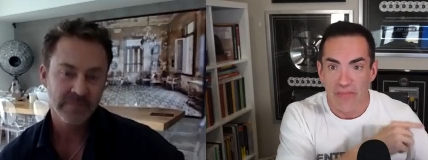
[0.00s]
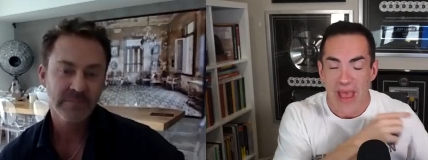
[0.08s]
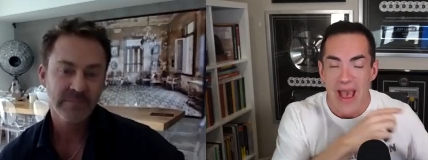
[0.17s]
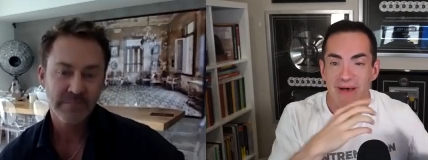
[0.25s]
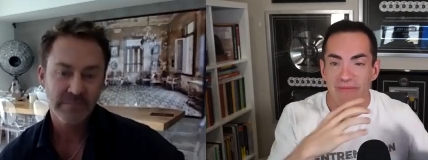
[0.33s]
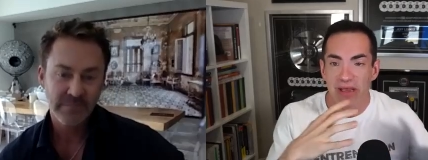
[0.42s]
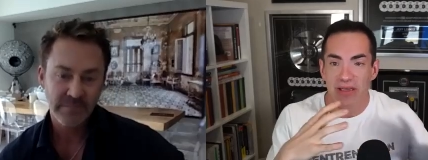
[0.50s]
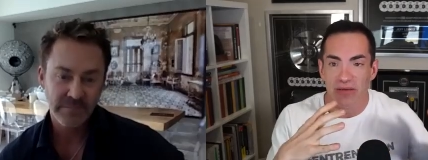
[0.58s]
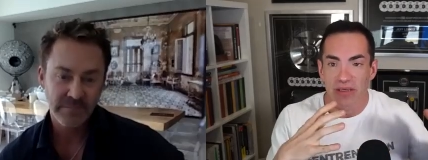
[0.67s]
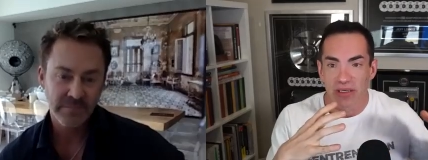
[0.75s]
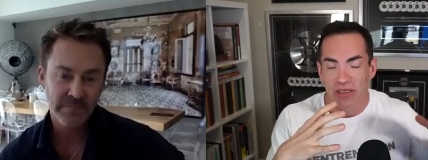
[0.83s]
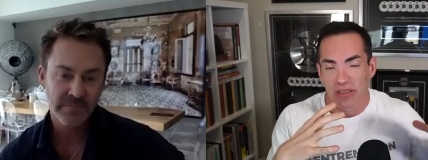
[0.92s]
Speaker 1: having
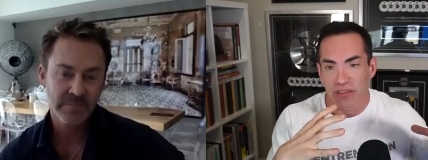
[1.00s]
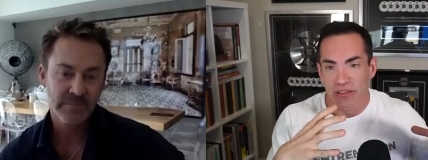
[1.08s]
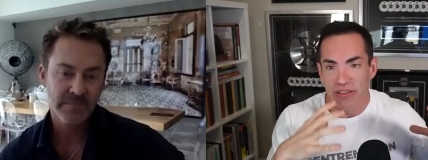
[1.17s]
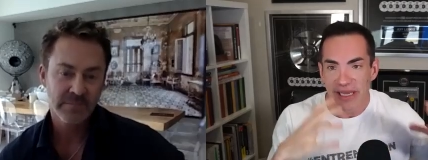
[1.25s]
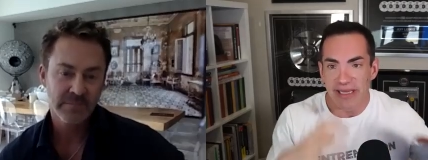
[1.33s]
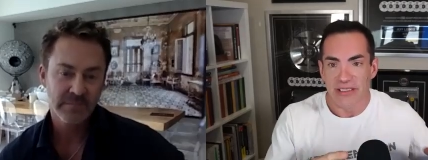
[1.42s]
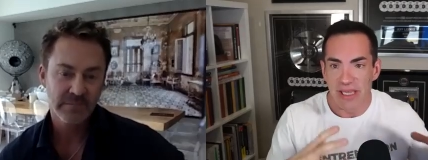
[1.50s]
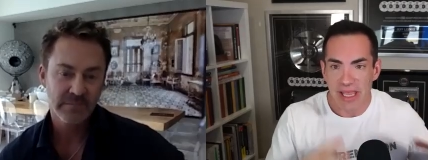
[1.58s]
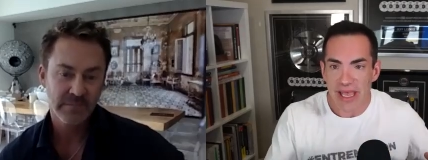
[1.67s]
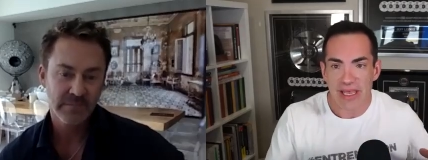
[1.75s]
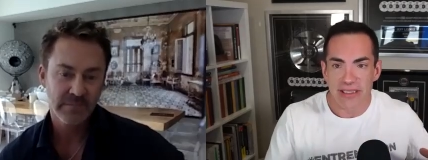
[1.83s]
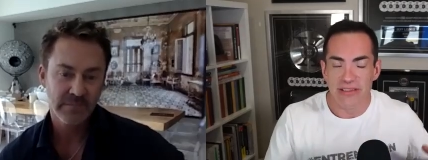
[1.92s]
six
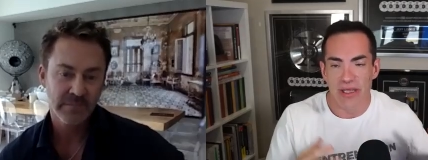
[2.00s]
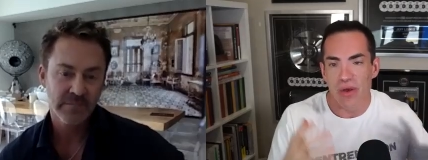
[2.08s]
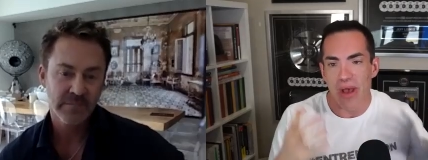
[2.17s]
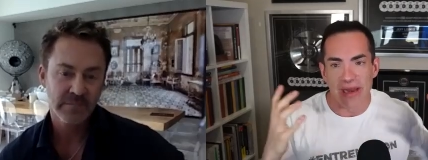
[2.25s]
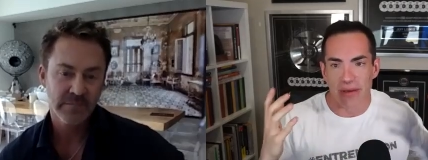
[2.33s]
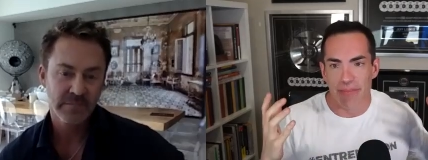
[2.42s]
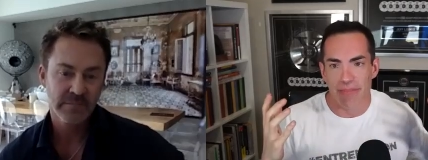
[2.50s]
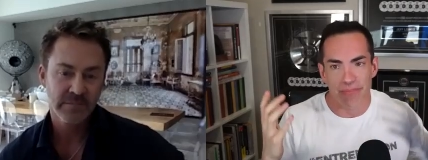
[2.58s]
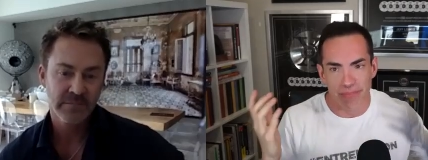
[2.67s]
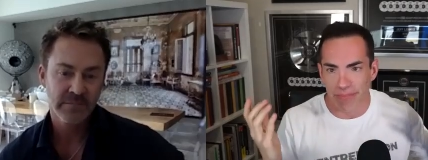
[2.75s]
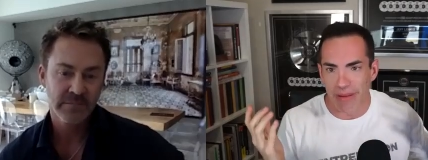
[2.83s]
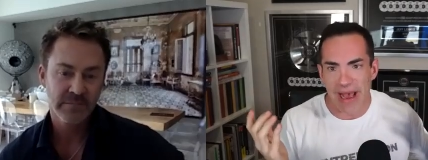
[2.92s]
kids that you had to
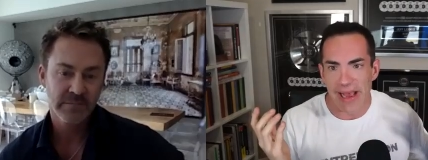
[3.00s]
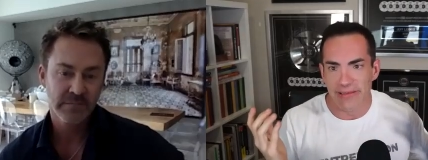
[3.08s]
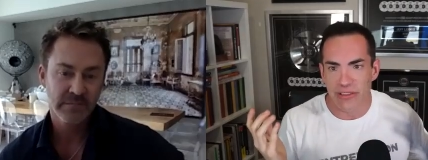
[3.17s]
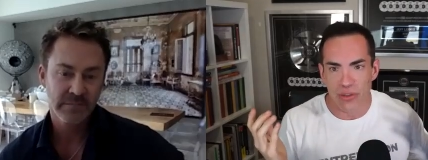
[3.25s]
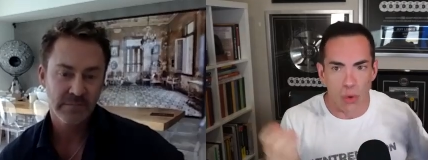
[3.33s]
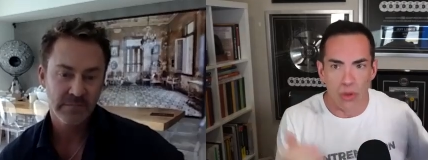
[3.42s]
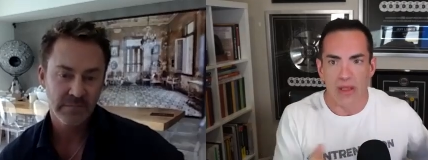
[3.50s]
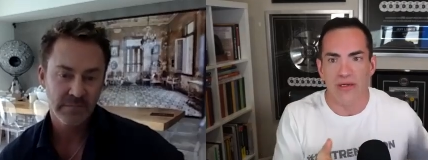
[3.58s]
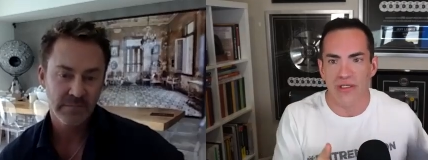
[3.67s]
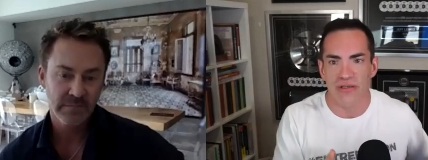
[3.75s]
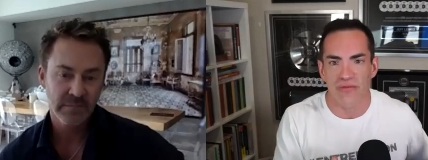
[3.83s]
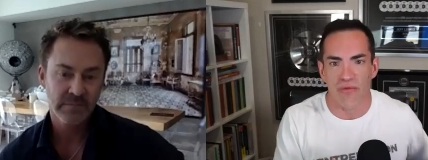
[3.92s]
buy school
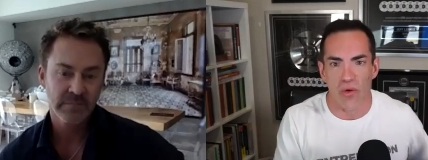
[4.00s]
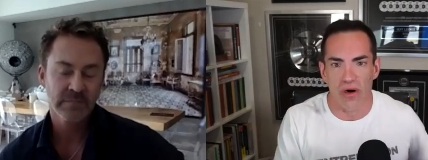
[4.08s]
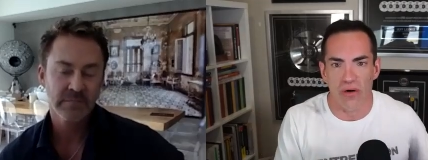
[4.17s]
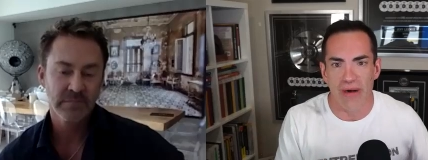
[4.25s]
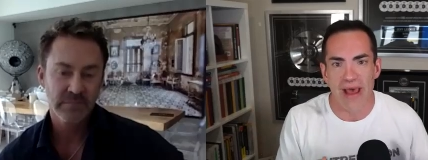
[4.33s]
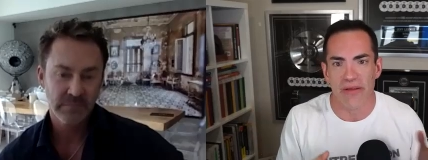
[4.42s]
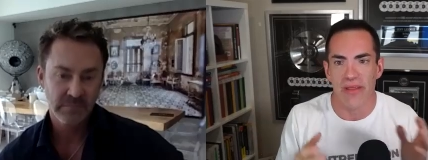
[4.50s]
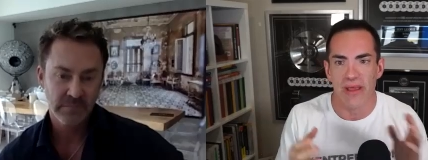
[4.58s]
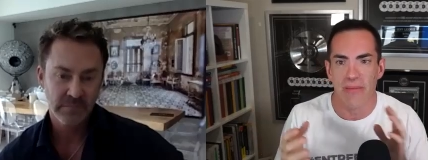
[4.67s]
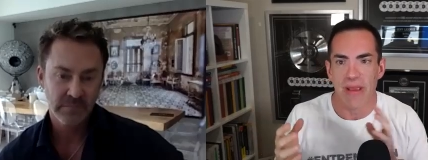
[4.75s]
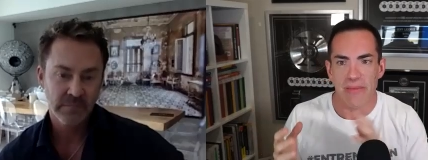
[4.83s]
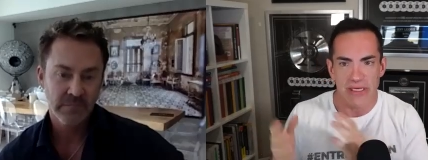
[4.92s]
lunches for rather
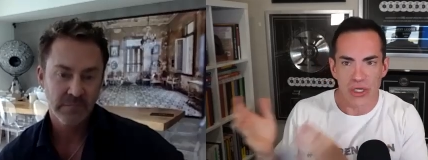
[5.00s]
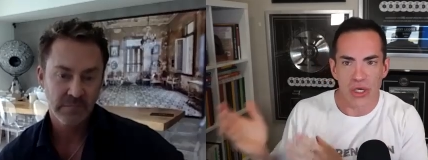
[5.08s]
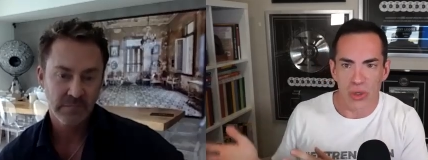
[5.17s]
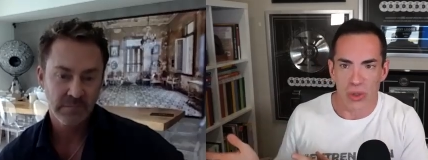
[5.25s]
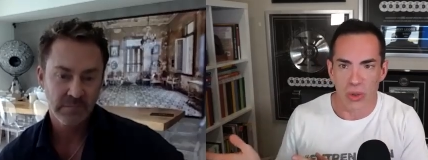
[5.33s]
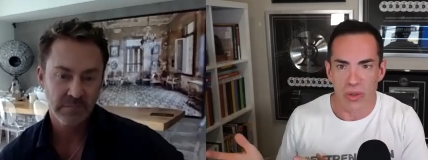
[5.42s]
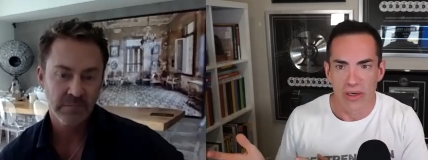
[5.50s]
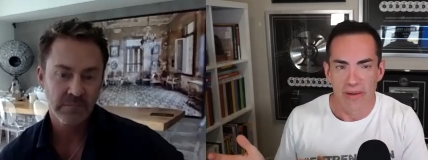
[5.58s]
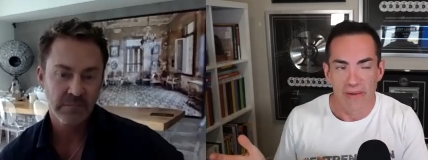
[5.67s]
than maybe two